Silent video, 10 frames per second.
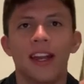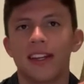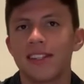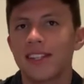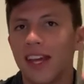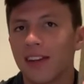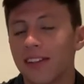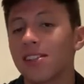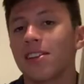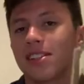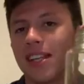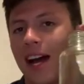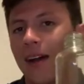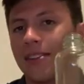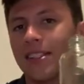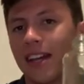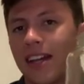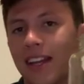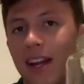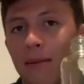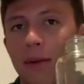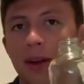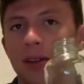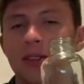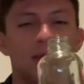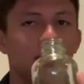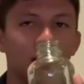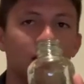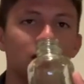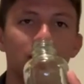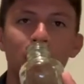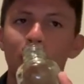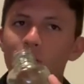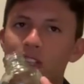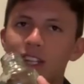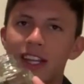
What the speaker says: In a container, this causes the outside air particles and molecules to push